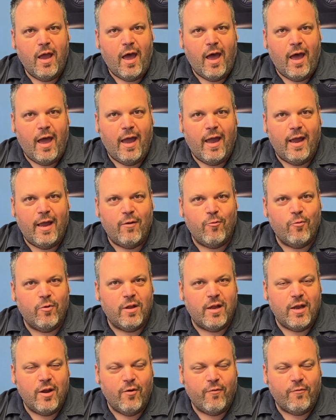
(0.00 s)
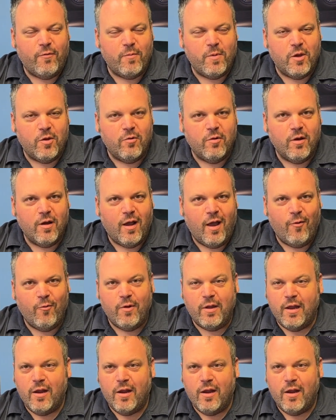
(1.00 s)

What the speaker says: I want to hear from you. I want to